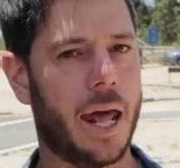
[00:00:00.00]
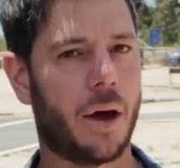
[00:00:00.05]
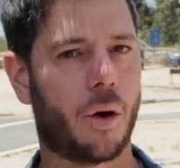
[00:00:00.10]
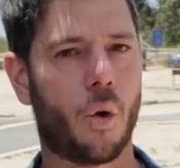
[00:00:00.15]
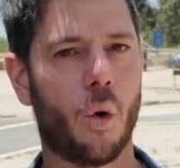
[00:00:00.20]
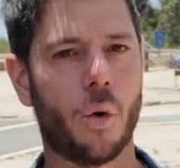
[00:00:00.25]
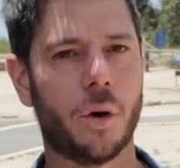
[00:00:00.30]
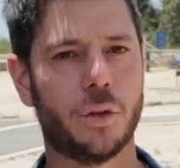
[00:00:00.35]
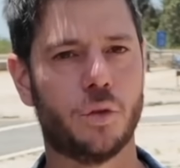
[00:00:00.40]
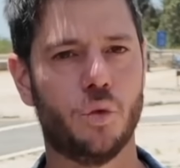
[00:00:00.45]
And
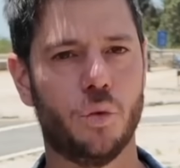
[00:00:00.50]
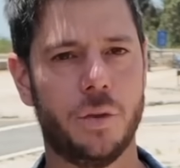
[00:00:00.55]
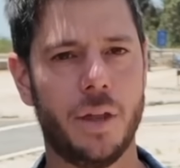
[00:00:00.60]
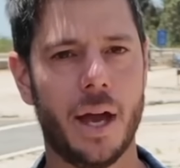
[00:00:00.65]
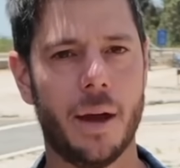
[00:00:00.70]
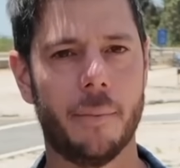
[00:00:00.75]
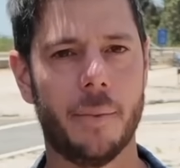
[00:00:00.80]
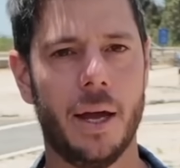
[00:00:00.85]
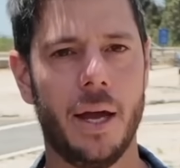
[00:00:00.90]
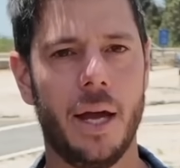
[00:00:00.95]
according to
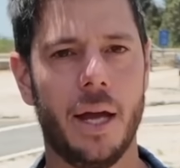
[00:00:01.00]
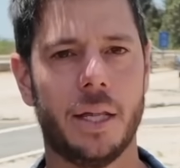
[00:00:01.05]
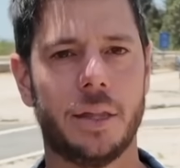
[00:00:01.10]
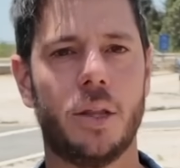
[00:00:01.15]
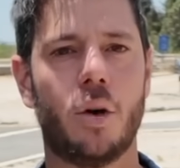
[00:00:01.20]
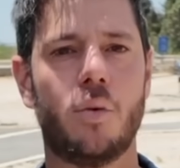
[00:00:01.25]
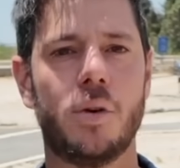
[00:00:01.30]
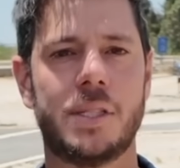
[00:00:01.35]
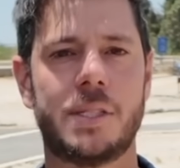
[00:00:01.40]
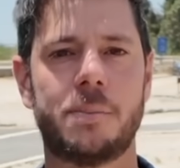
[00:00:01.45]
them,
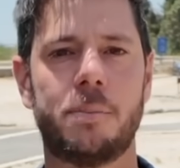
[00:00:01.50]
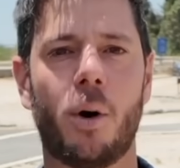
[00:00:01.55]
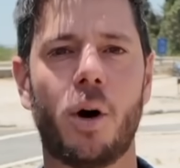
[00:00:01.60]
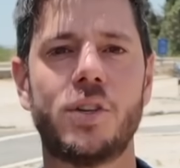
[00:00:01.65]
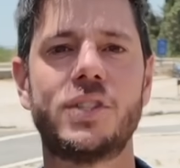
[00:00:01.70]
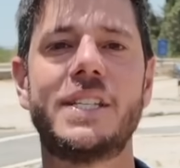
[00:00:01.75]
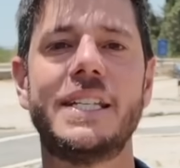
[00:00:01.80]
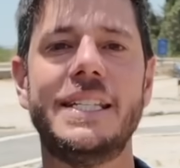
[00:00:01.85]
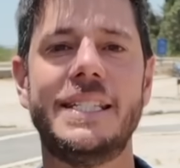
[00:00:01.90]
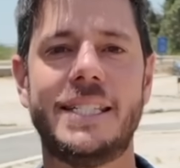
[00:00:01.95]
the
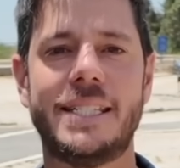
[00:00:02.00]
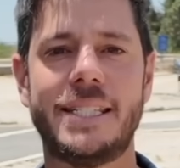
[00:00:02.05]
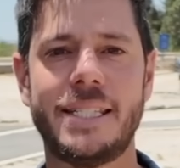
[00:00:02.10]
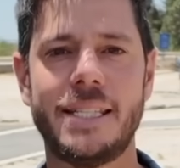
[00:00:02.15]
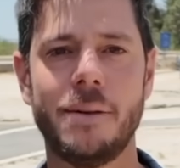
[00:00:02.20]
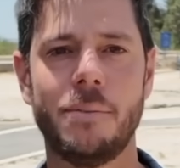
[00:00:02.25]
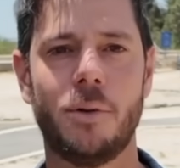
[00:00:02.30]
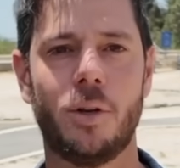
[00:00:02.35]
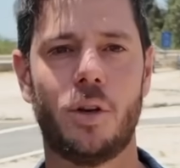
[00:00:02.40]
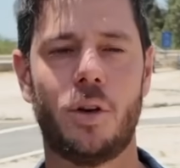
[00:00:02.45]
response is
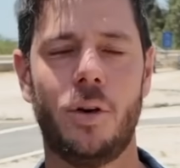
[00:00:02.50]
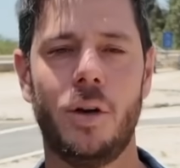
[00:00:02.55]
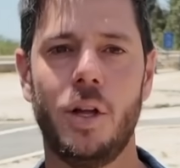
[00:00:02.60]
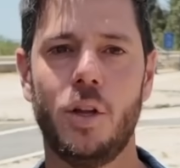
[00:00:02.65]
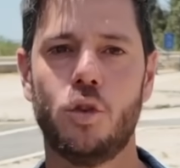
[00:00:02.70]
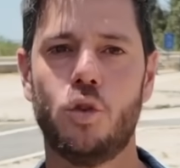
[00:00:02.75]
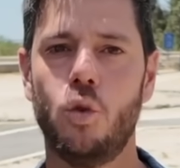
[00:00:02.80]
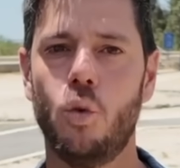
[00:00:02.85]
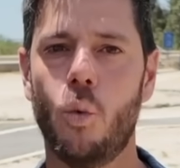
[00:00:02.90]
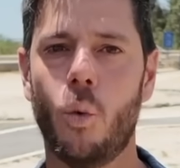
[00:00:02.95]
similar
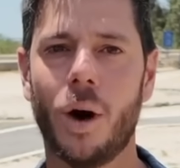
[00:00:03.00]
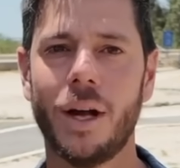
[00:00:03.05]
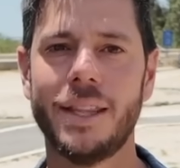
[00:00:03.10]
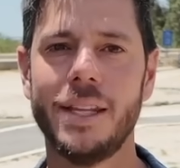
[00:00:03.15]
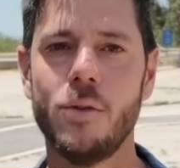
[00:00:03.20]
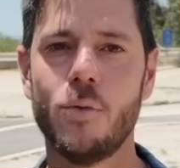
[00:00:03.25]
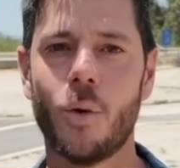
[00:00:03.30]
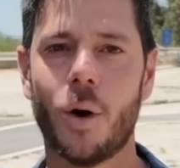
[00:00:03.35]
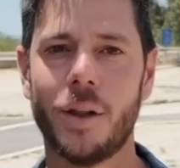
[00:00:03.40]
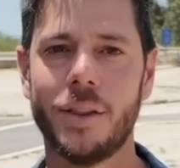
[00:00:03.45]
to what
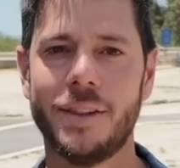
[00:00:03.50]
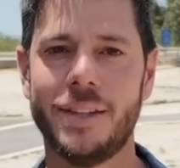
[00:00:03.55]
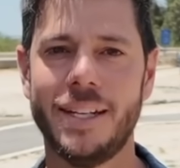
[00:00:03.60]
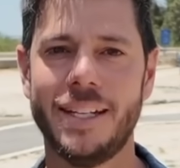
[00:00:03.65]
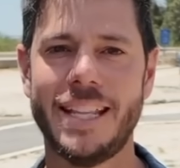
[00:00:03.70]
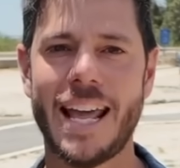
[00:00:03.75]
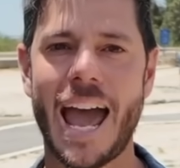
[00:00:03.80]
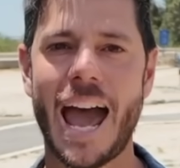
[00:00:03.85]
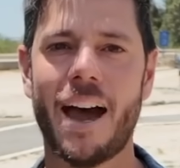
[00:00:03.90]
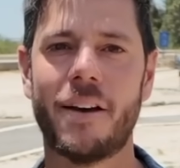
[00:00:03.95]
Iran
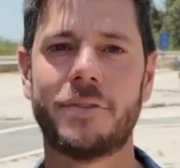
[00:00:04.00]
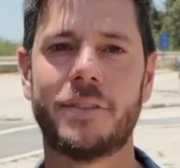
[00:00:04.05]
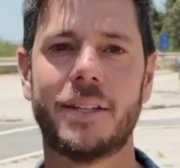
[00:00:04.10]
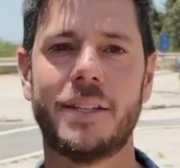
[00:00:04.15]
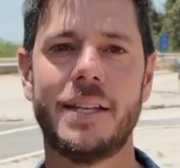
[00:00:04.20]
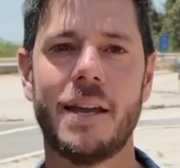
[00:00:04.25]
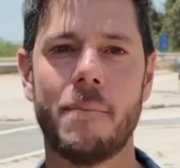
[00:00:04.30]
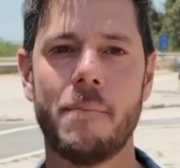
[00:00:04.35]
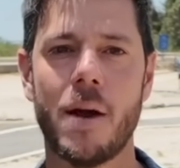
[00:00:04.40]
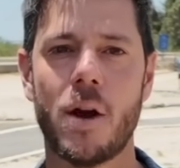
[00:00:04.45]
did after
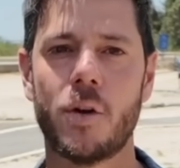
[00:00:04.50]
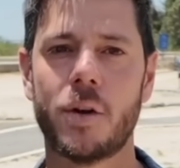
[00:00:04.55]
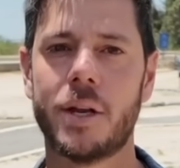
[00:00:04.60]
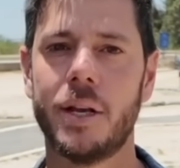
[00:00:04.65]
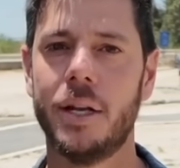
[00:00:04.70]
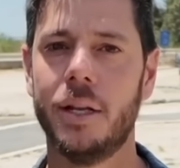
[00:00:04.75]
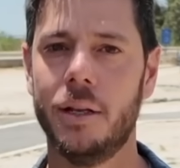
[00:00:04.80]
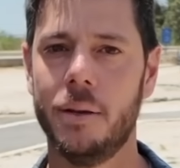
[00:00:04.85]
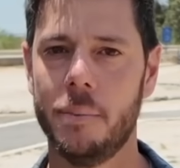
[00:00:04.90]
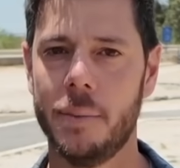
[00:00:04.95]
the
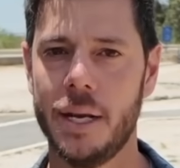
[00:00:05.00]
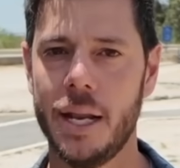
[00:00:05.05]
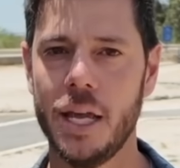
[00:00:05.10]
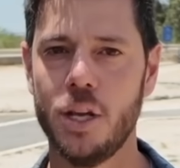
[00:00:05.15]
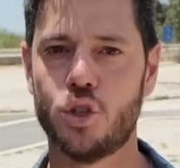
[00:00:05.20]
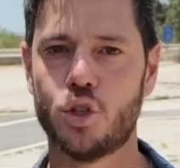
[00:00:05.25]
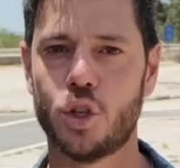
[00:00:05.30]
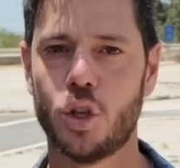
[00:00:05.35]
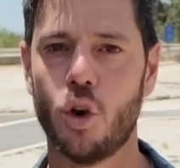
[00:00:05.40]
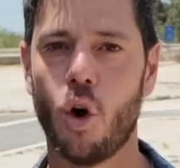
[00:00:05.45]
American
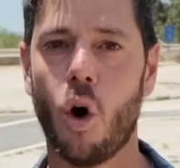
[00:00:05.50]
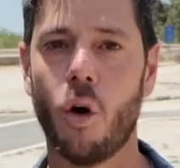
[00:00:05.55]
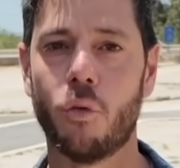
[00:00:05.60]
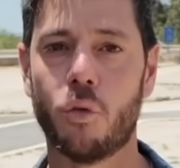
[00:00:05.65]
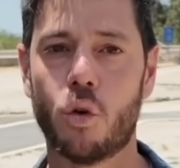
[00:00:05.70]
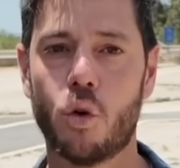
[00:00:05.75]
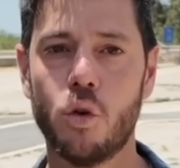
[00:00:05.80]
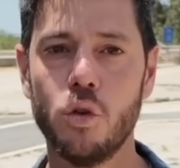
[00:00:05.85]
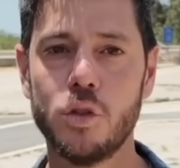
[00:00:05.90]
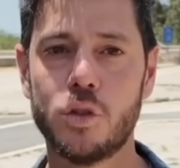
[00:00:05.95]
elimination of
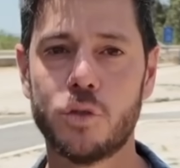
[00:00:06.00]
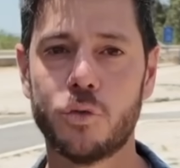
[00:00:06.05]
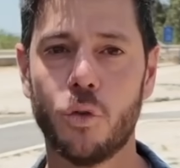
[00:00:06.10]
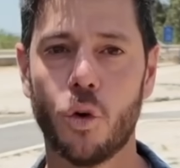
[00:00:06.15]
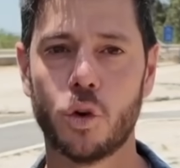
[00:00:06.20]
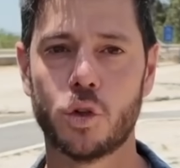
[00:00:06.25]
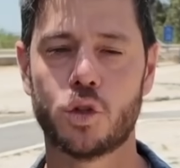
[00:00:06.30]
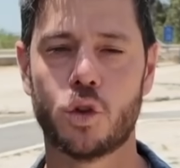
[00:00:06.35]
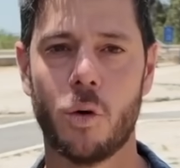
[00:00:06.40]
Quds Force